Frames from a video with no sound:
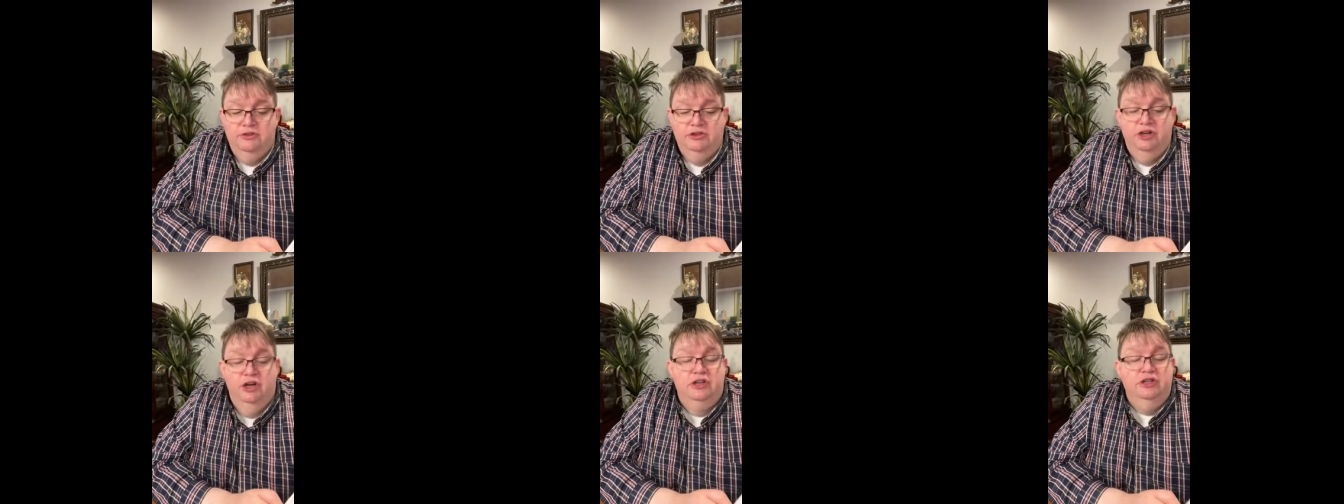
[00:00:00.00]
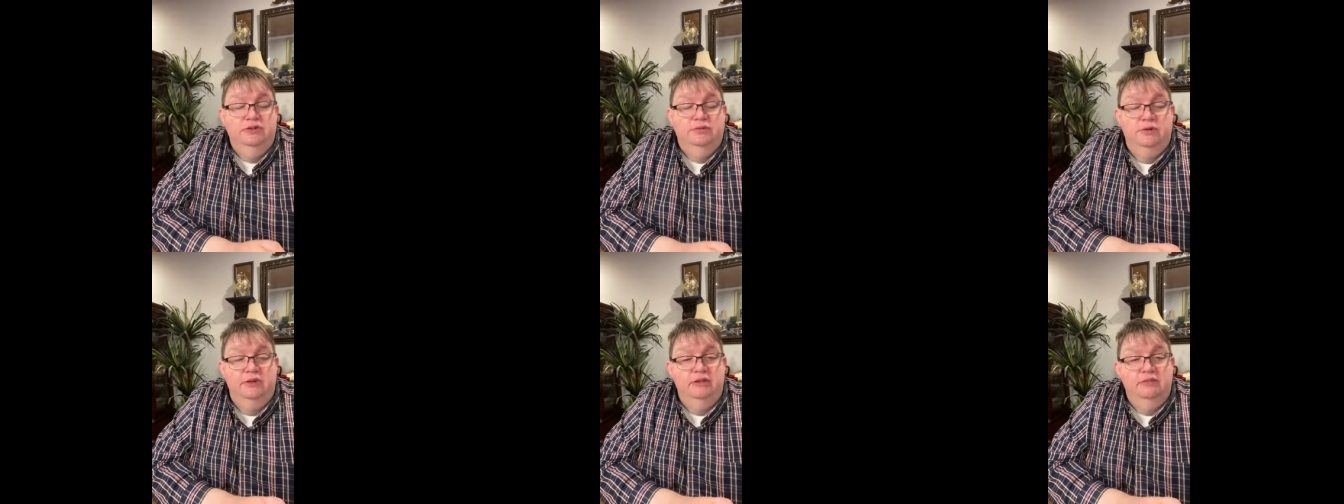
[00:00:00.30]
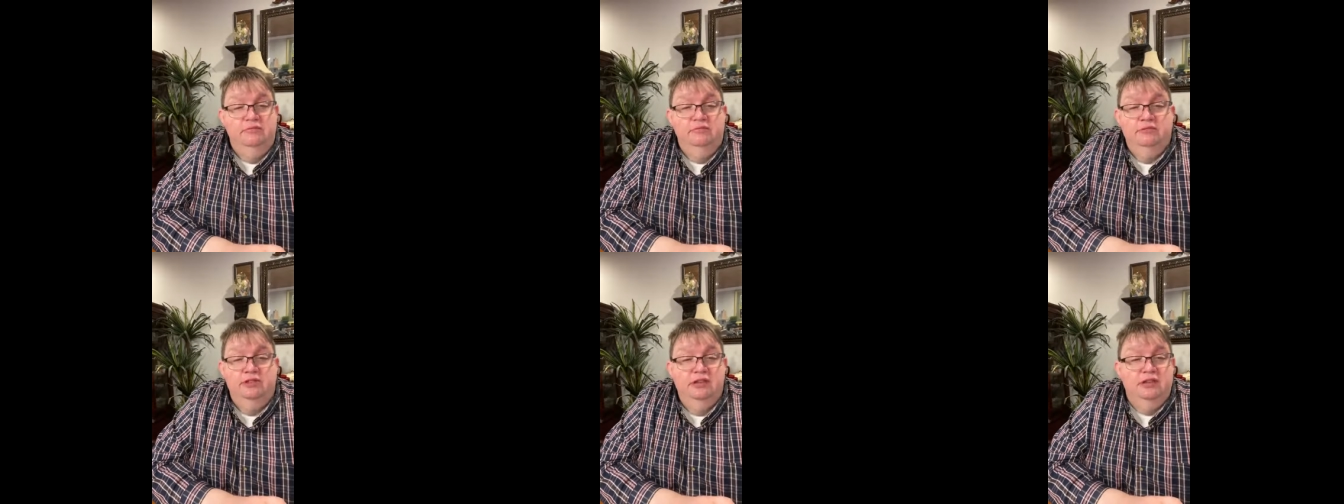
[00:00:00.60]
judgment,
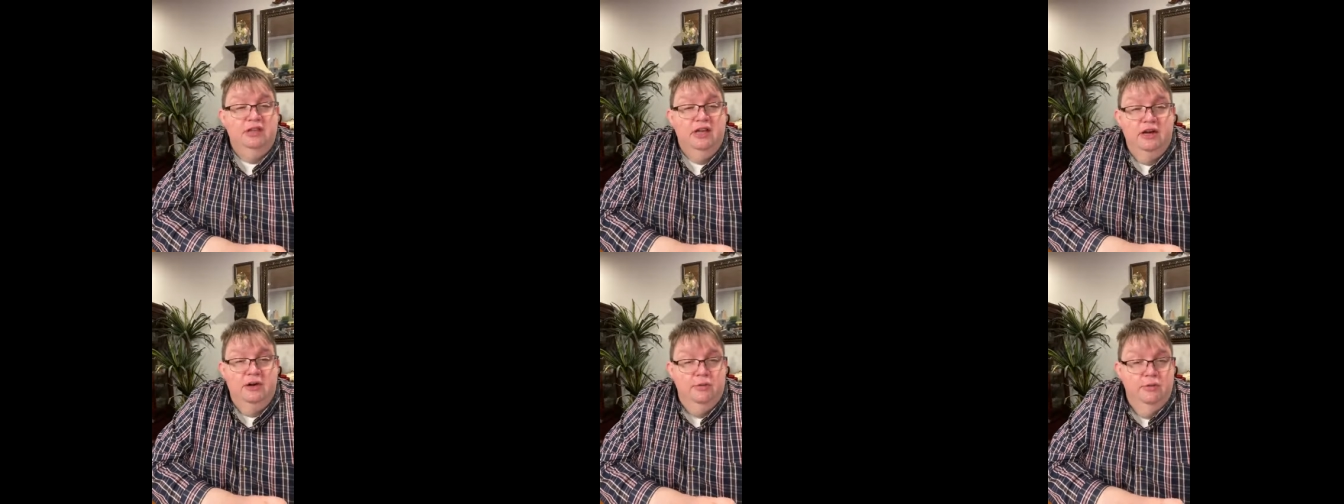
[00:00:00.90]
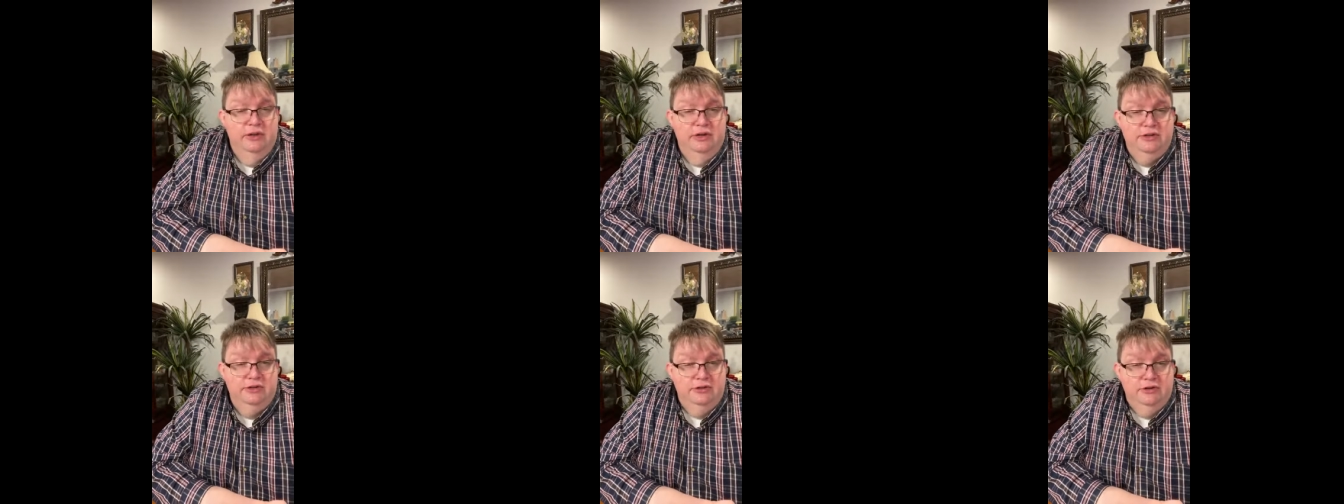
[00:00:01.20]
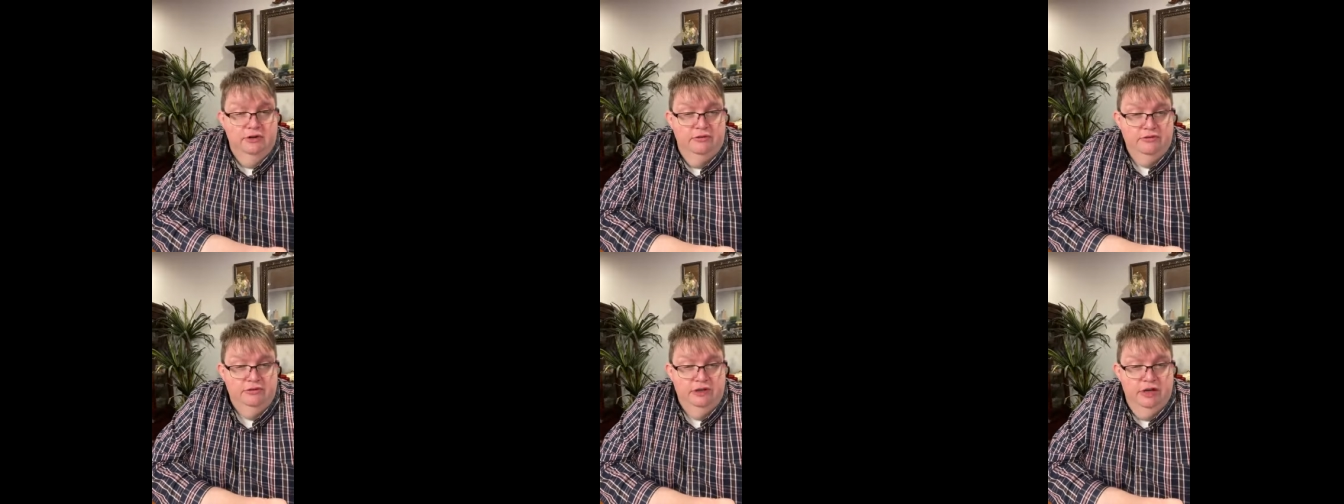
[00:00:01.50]
just like we
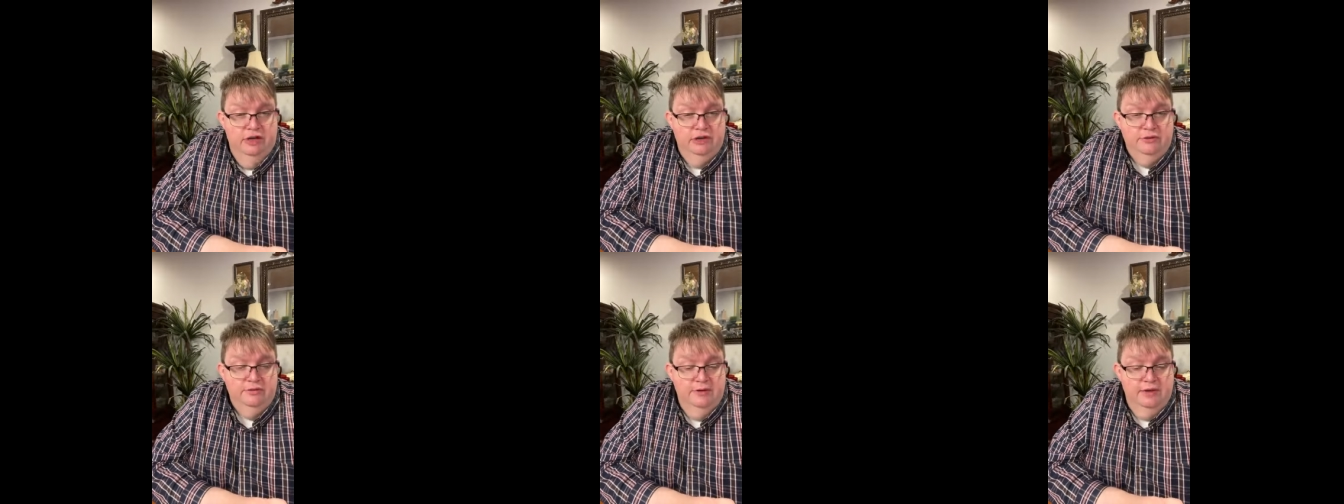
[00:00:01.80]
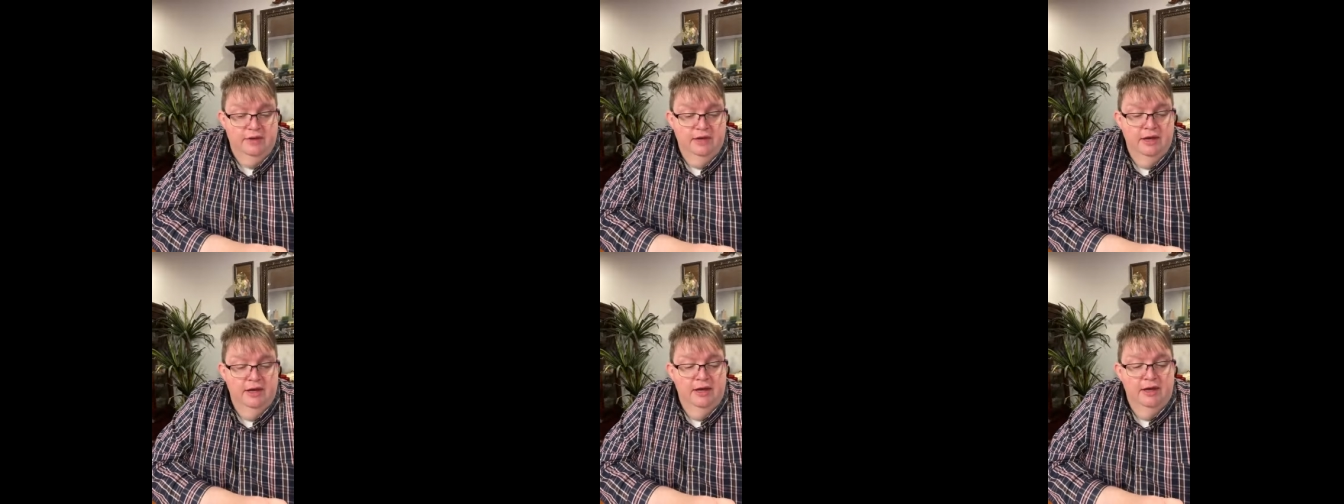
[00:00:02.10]
deserve judgment,